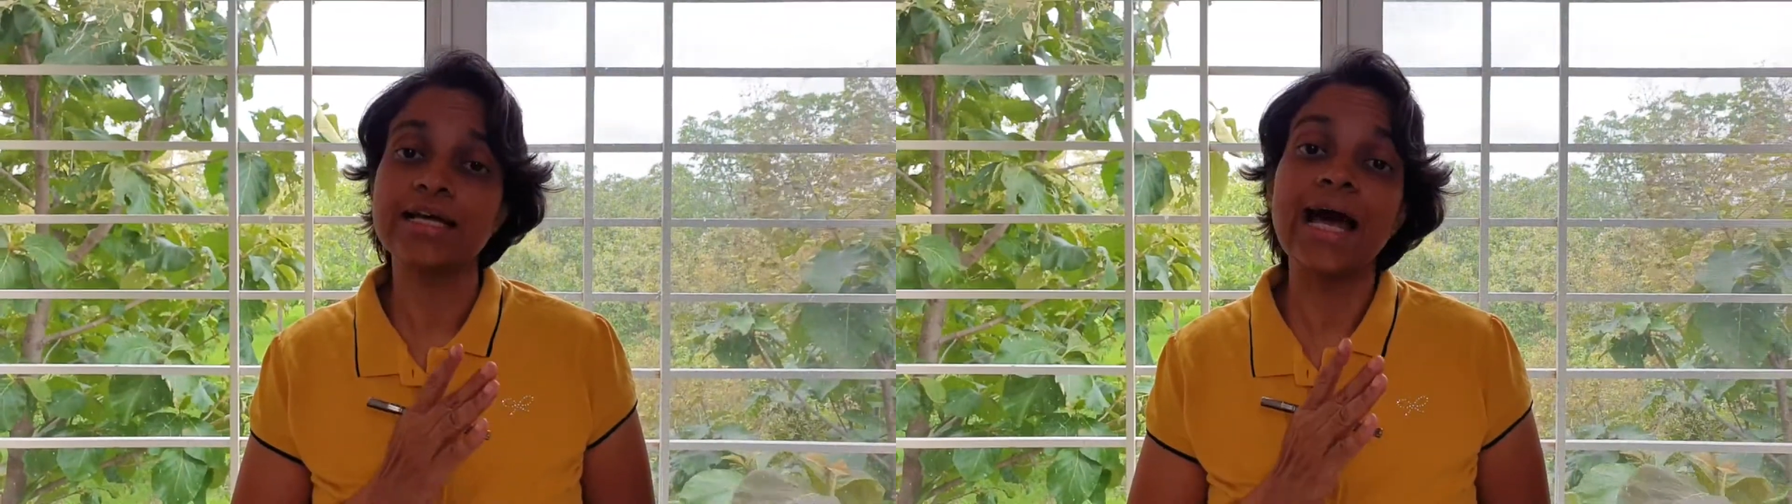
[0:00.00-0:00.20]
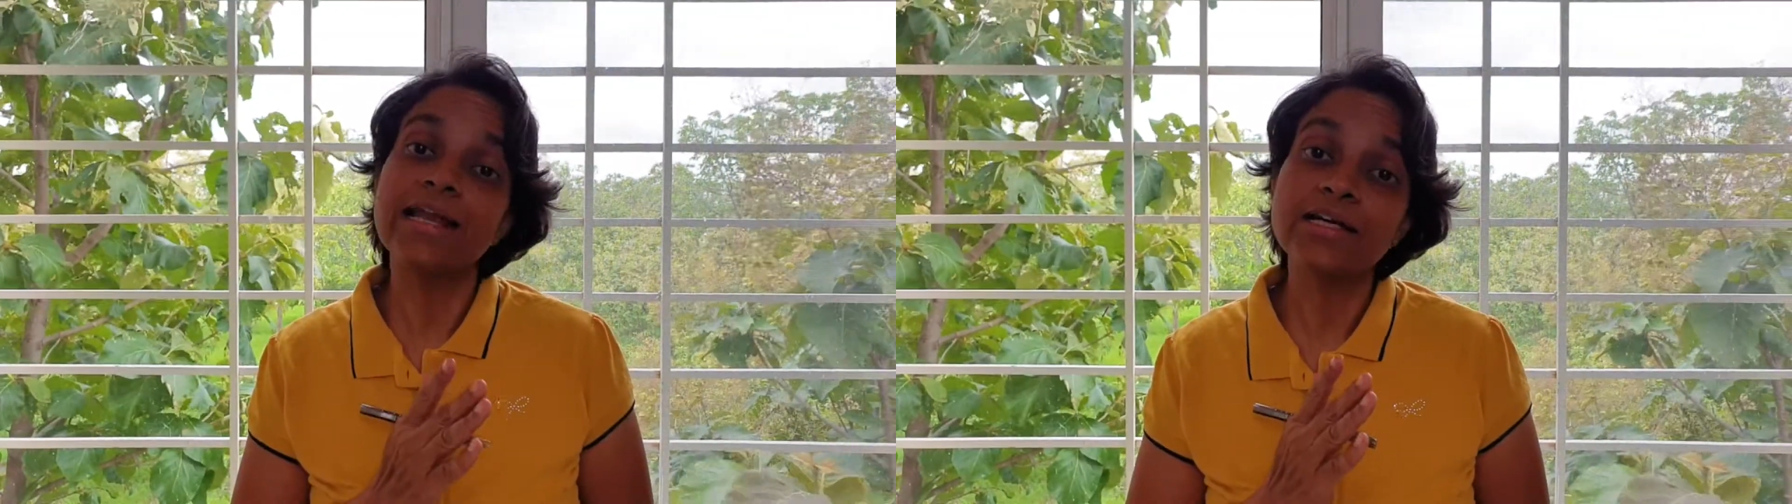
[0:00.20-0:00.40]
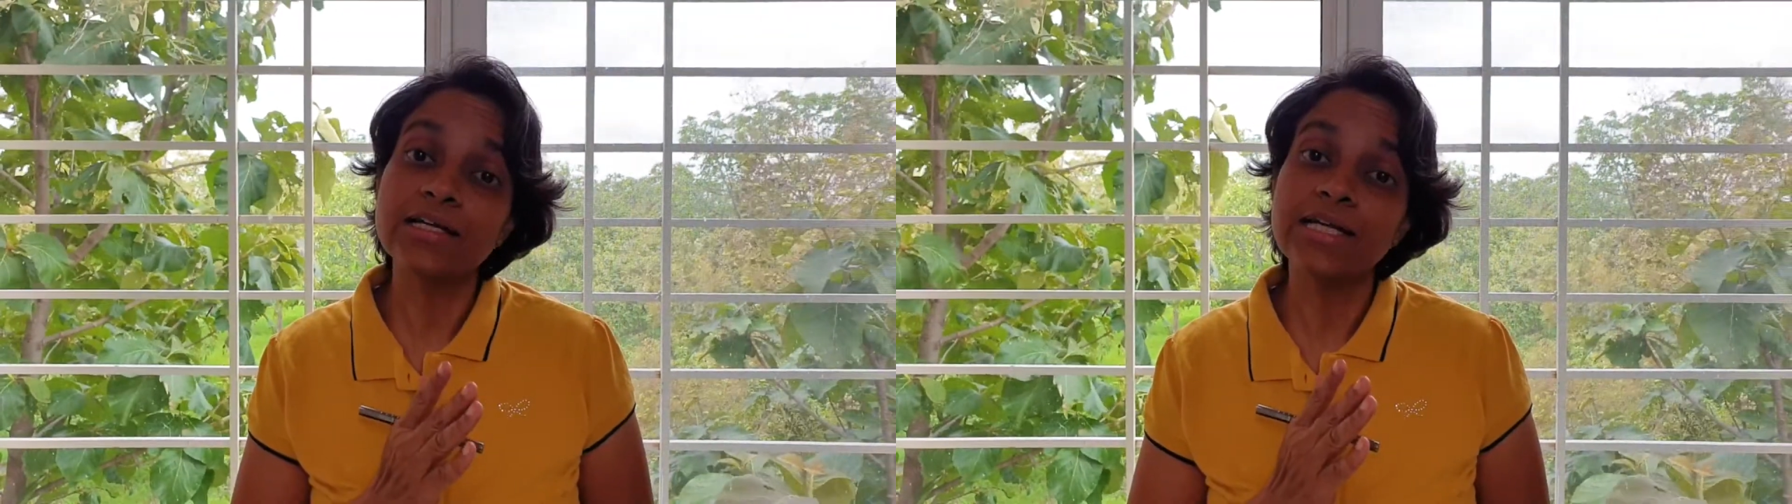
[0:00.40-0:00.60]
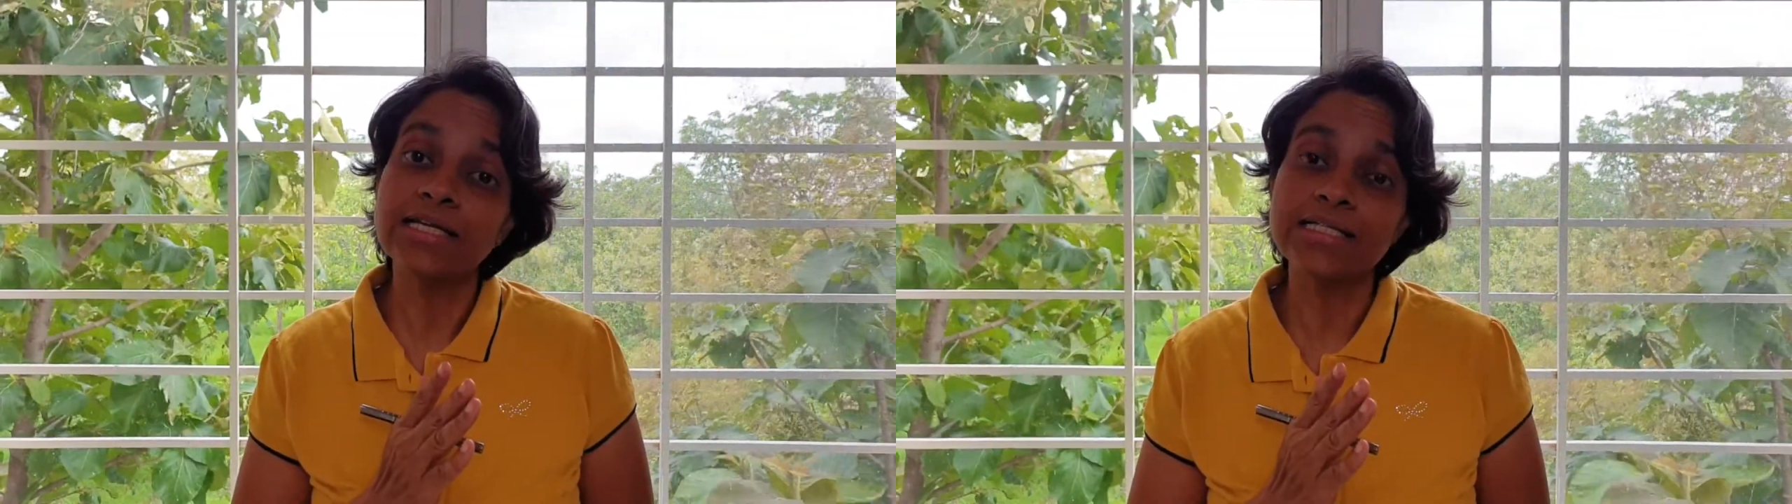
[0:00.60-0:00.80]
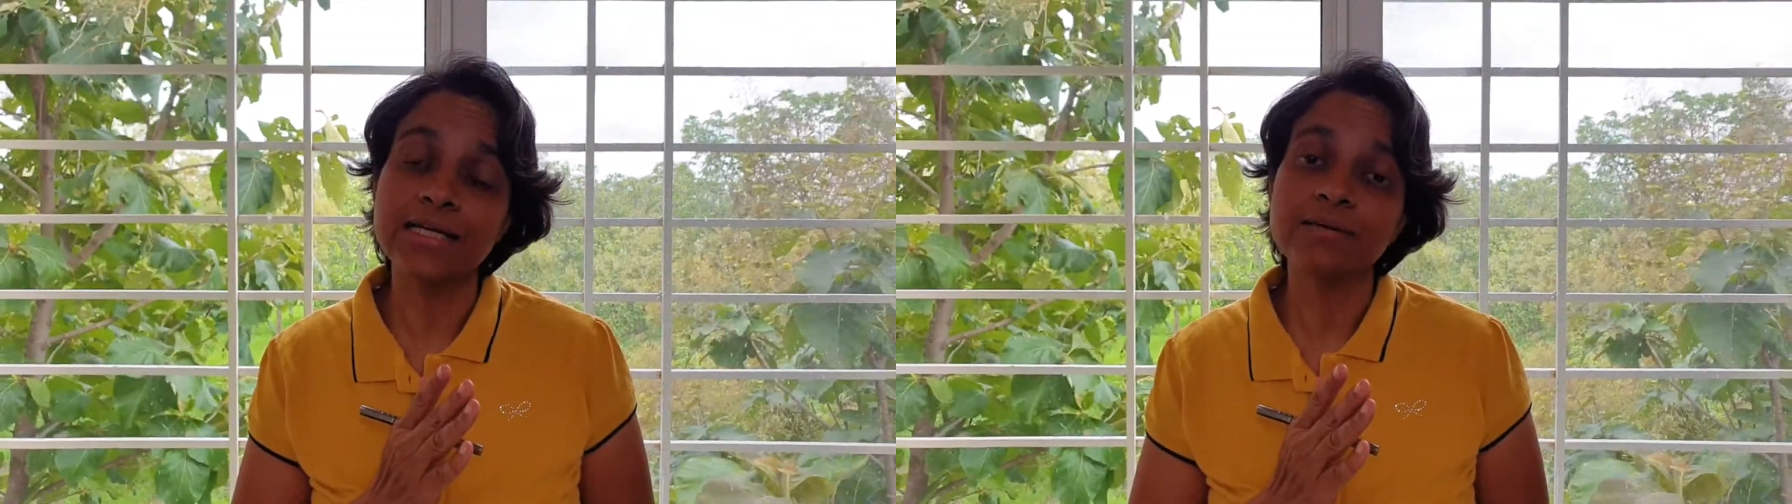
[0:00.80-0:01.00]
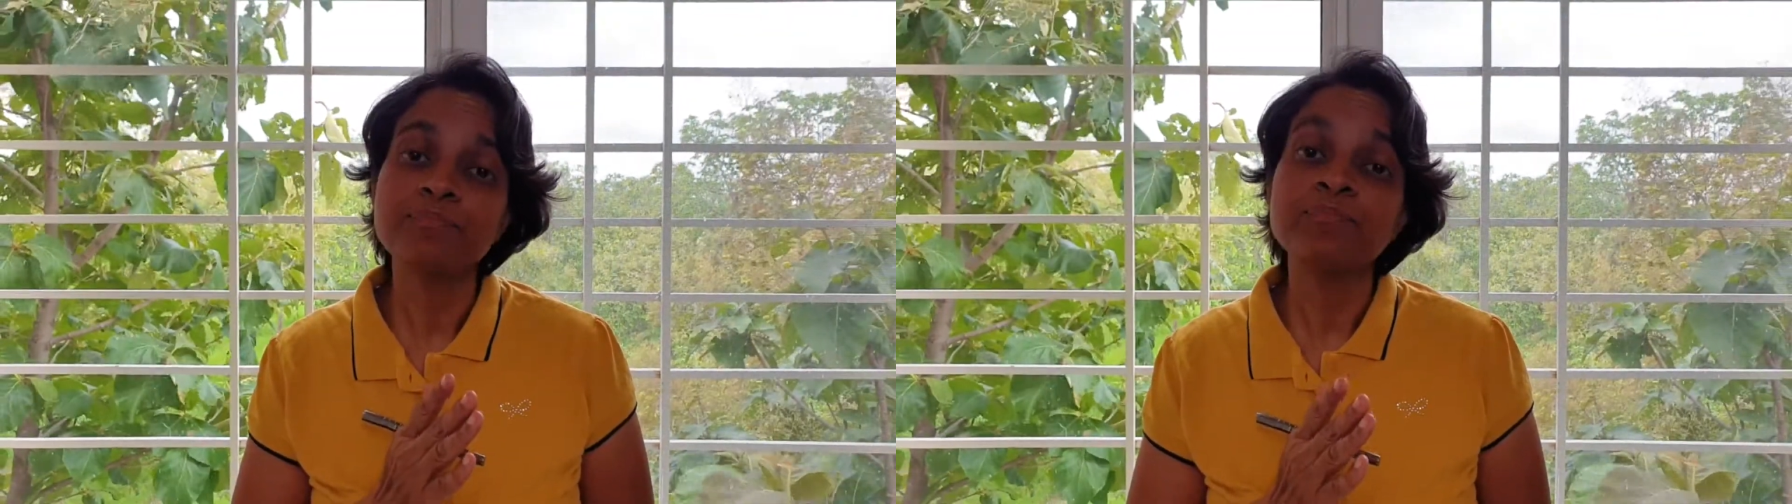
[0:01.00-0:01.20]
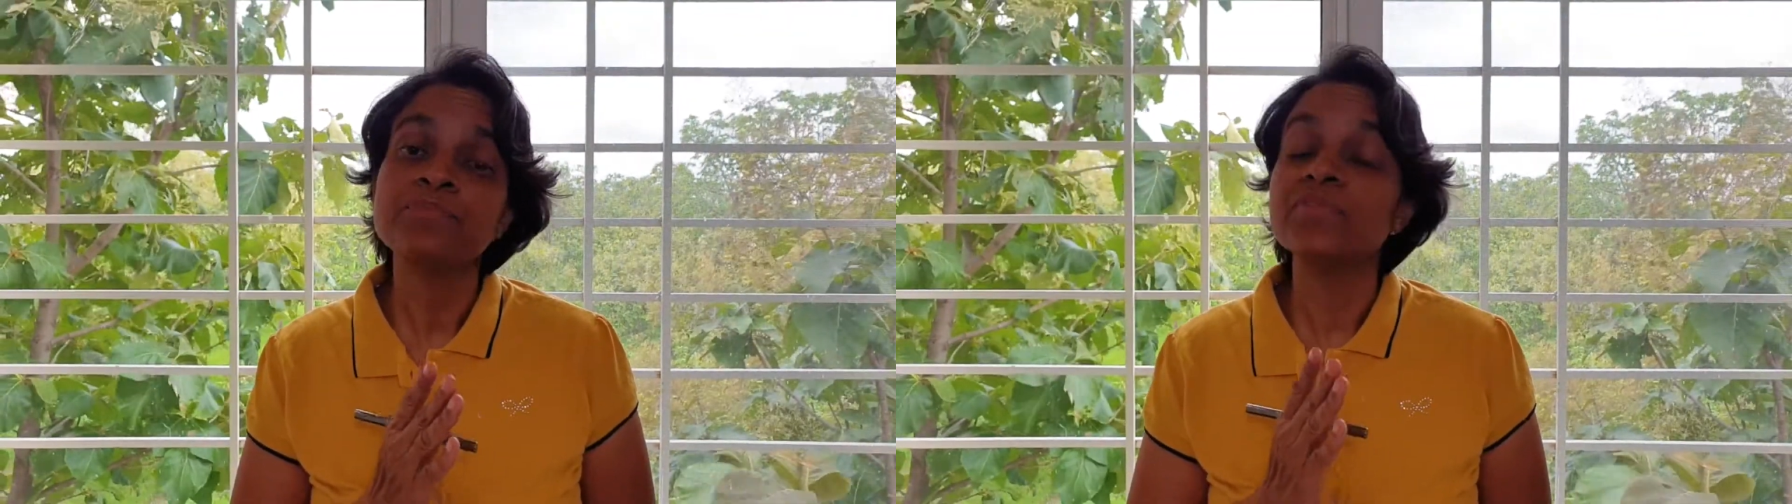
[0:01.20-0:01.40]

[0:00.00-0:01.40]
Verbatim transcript: calculating